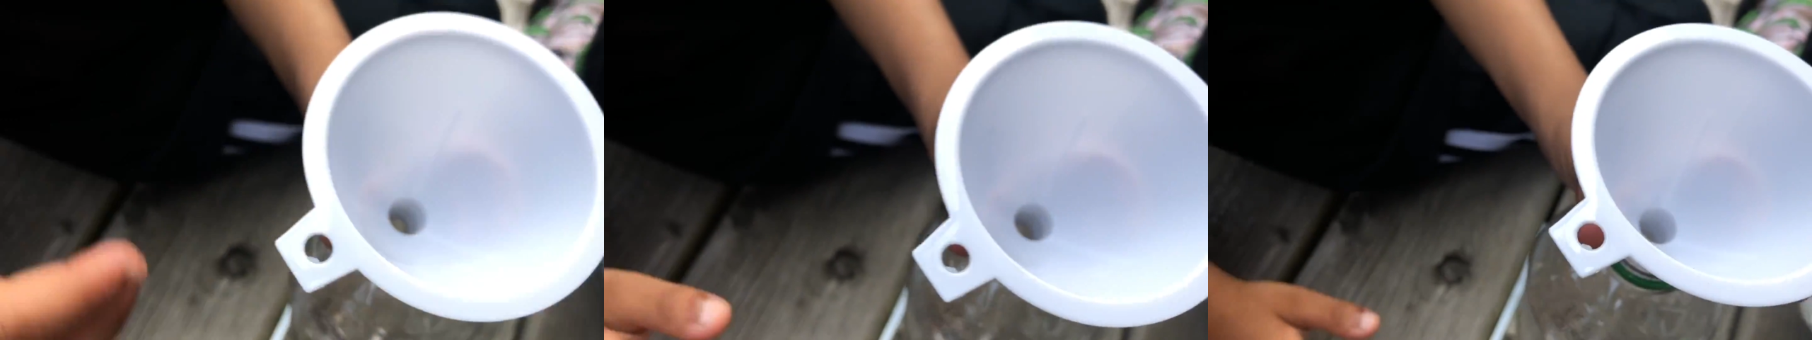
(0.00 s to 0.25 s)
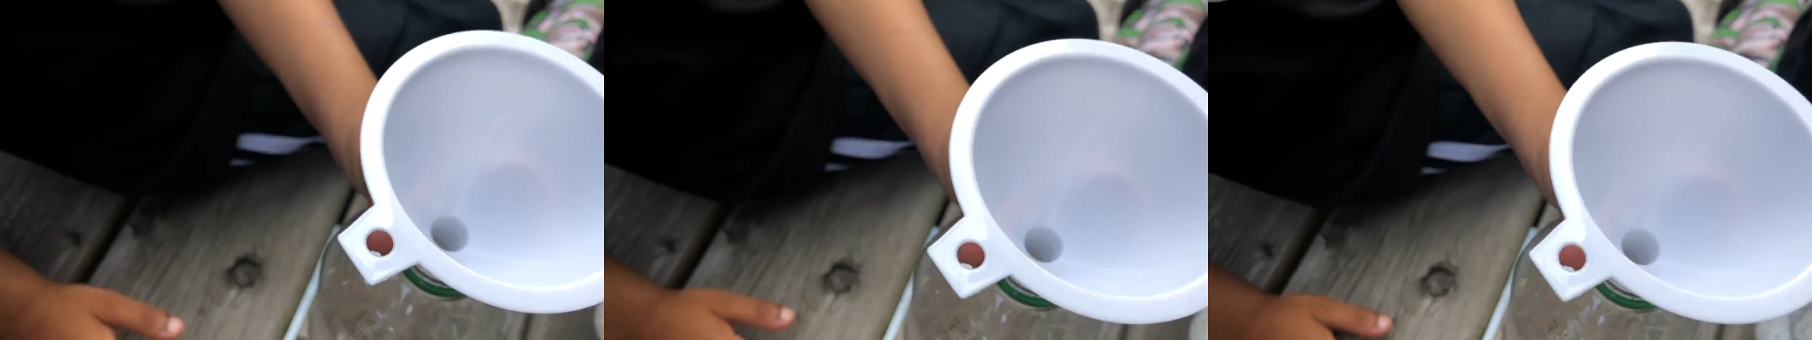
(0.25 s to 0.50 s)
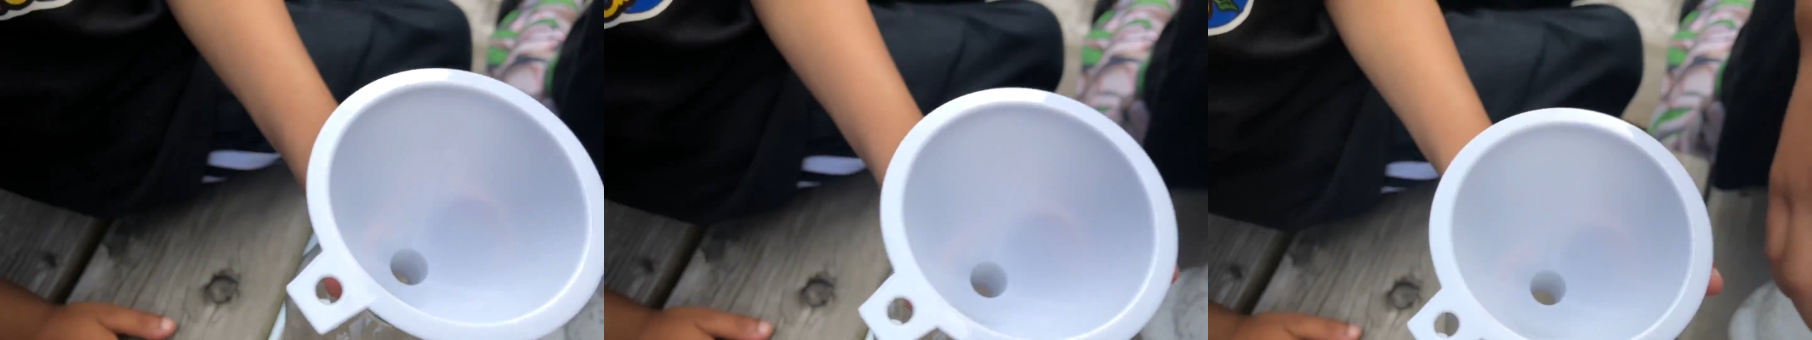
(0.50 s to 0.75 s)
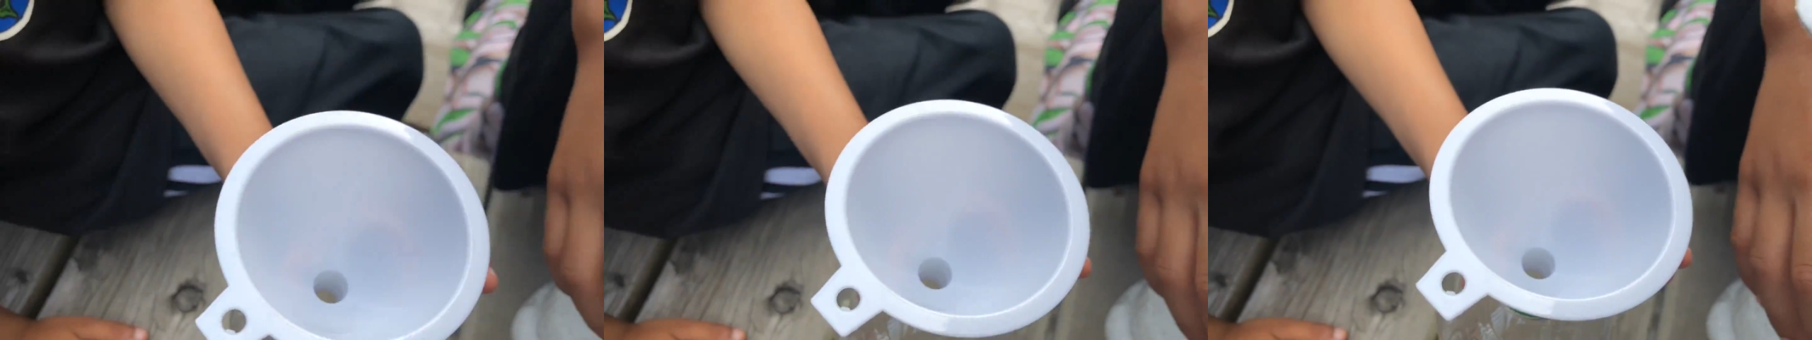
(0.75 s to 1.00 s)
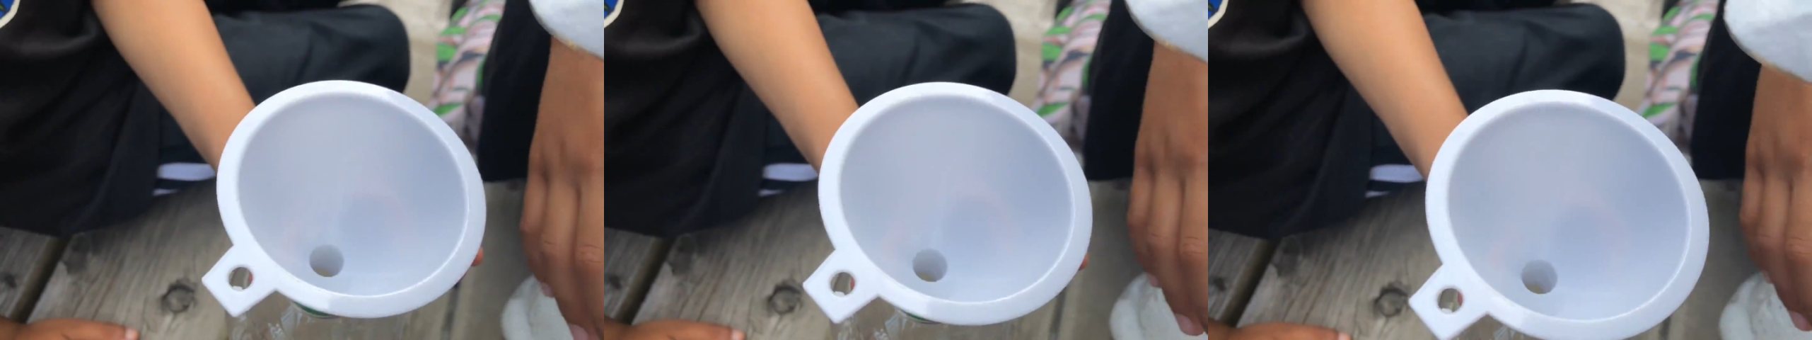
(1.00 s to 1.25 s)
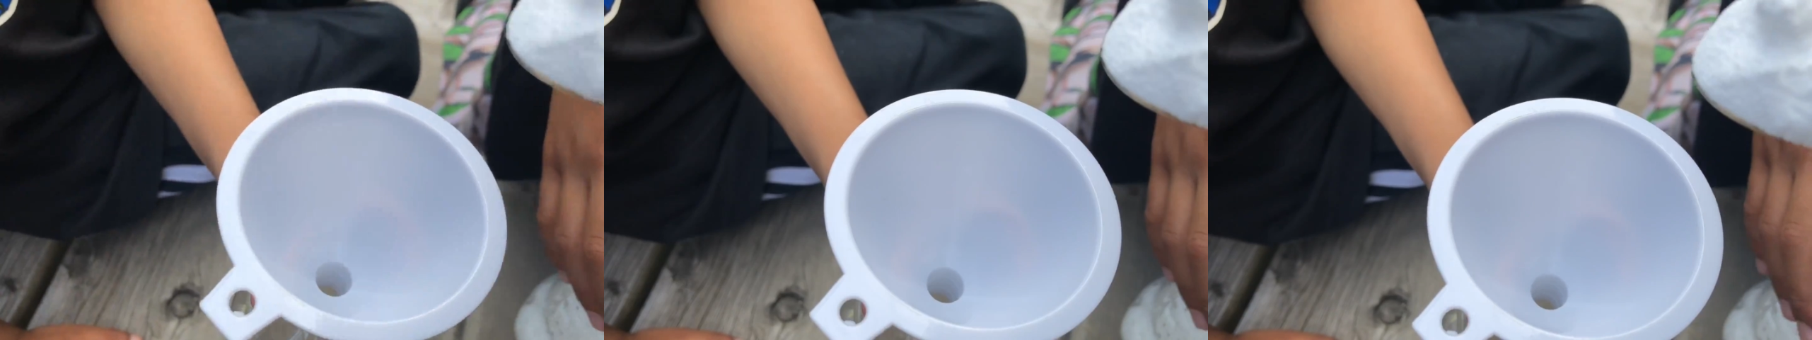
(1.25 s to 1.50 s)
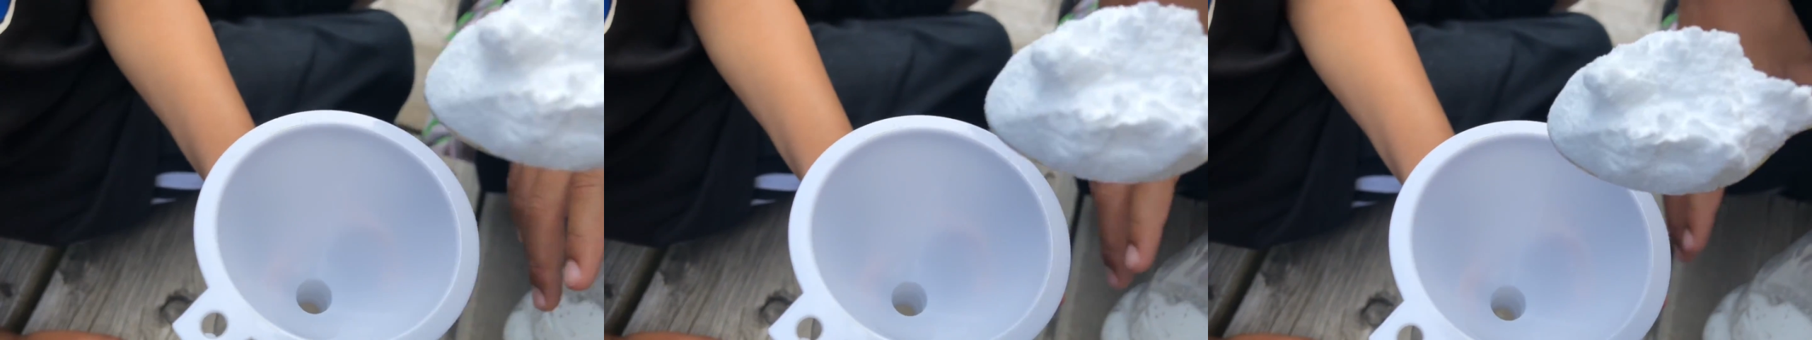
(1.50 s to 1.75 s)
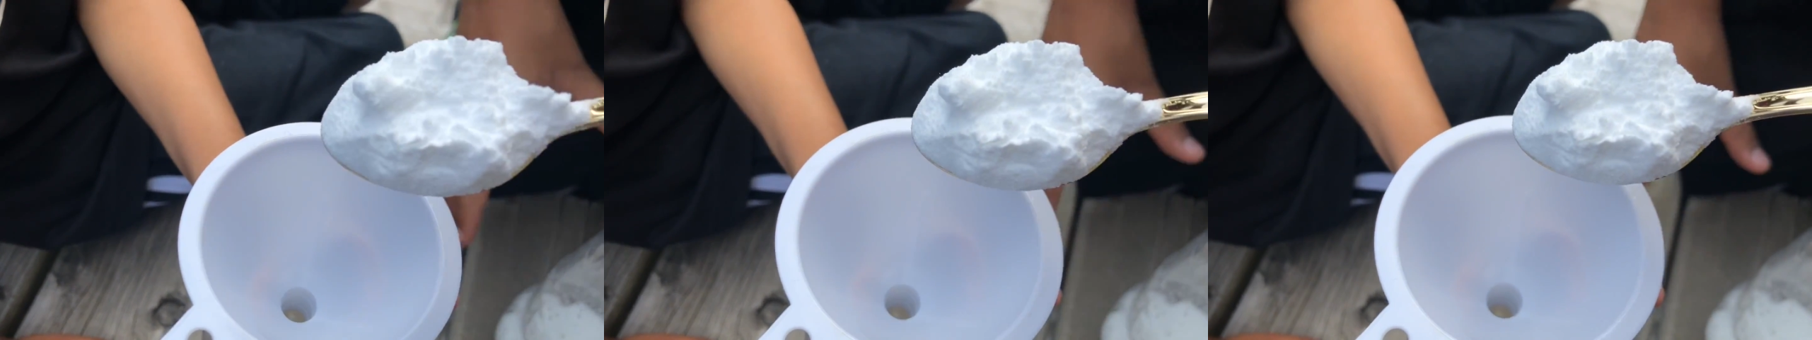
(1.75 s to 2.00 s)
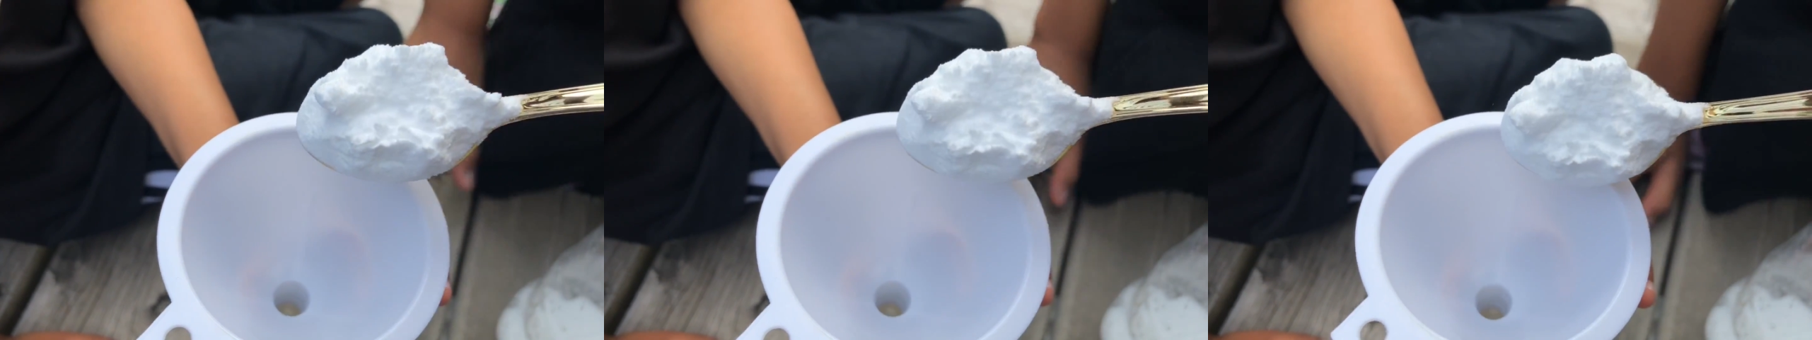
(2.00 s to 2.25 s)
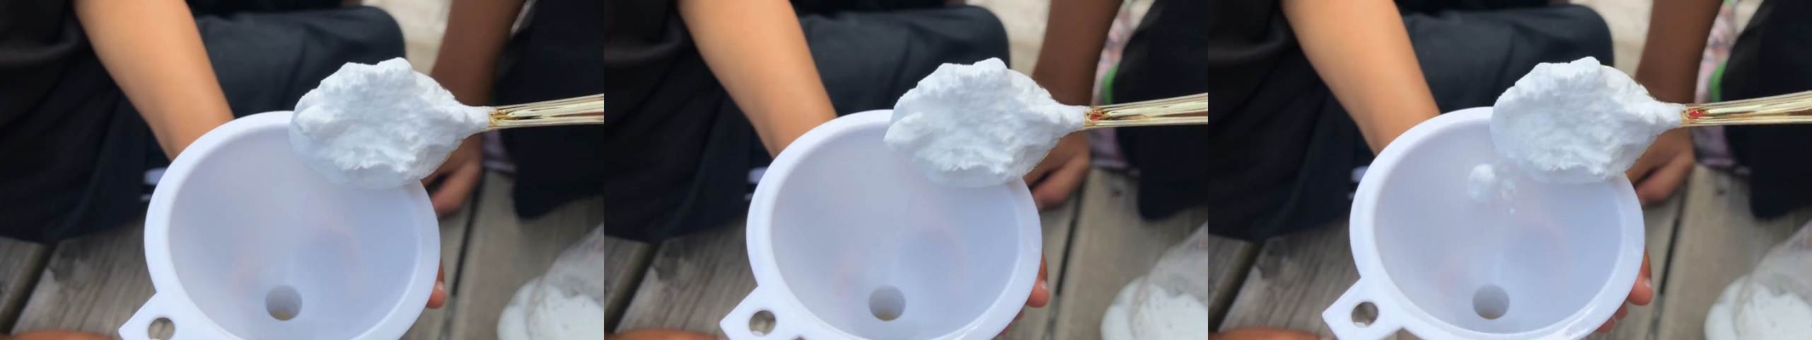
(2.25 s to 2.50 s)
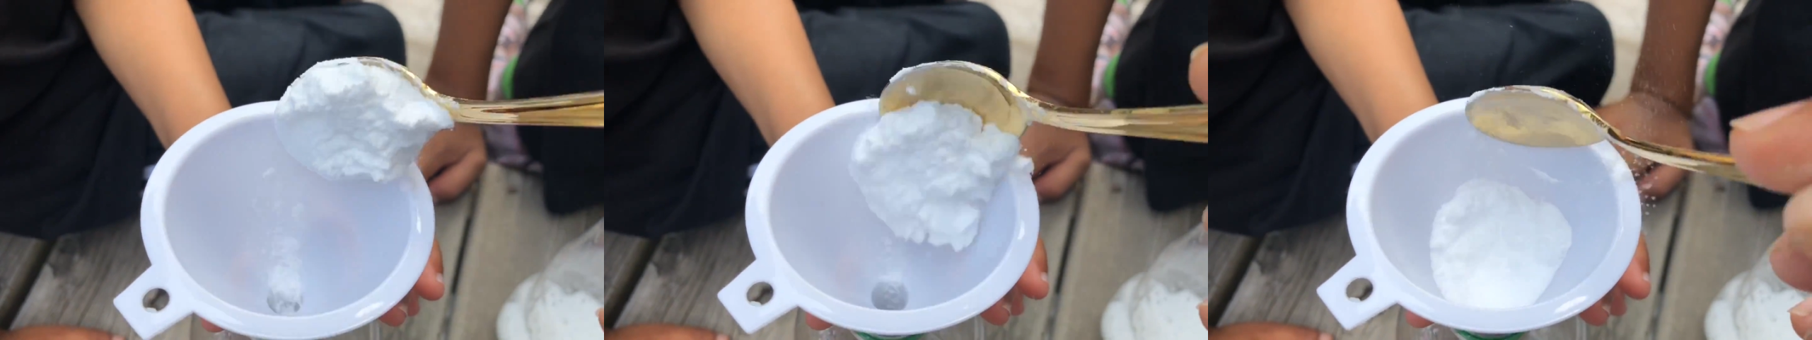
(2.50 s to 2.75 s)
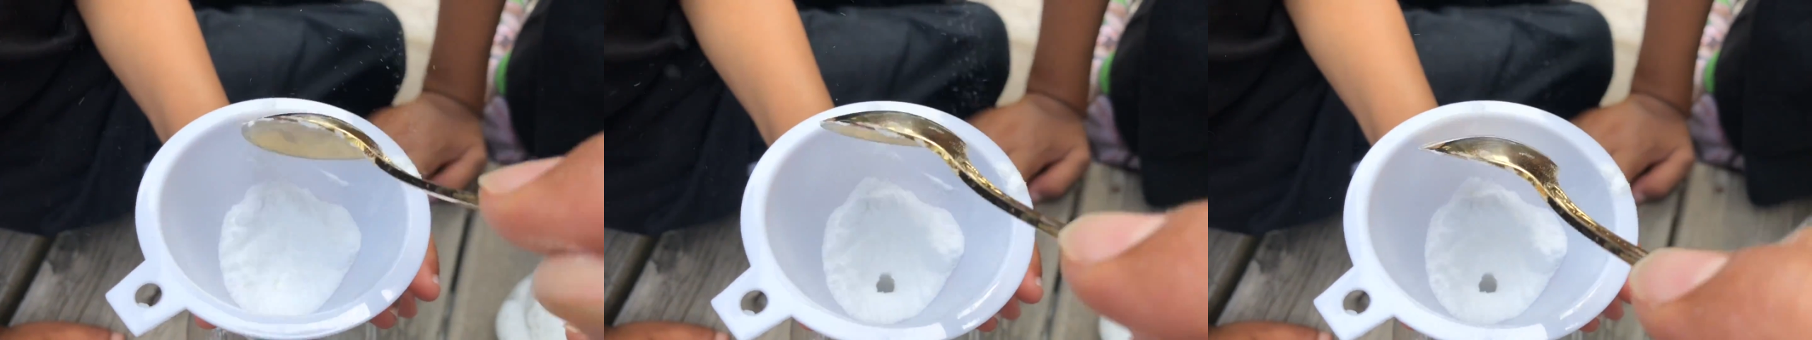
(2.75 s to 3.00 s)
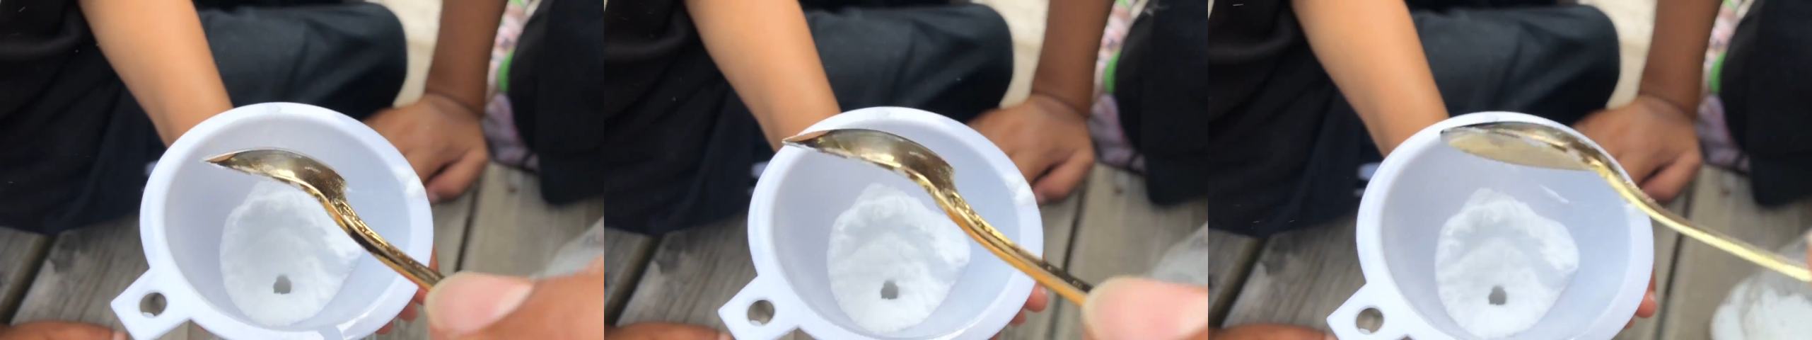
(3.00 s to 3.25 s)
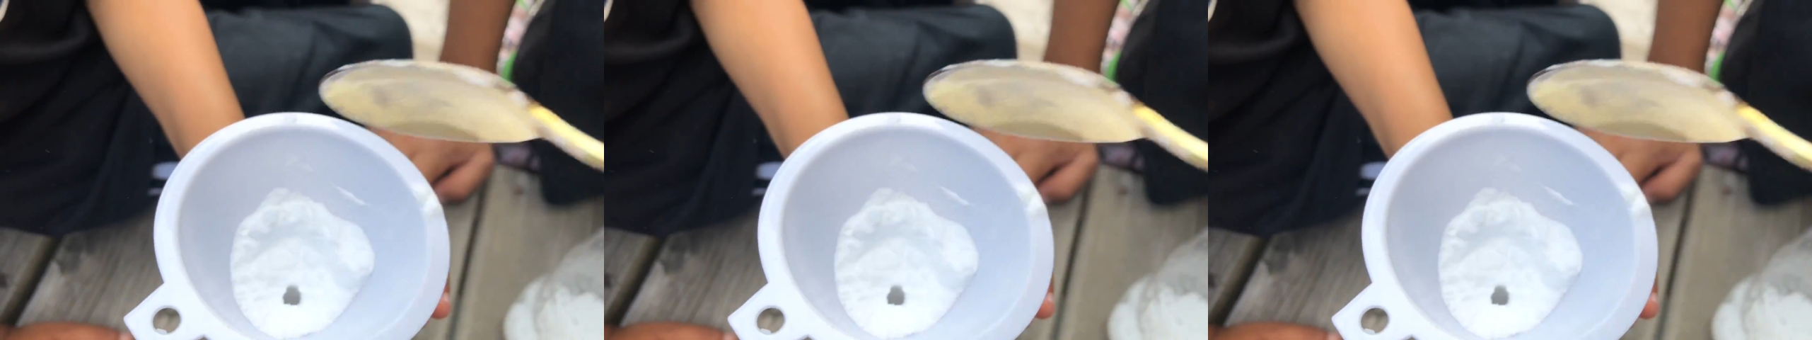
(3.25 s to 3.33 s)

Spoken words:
Nobody's mouth can be seen.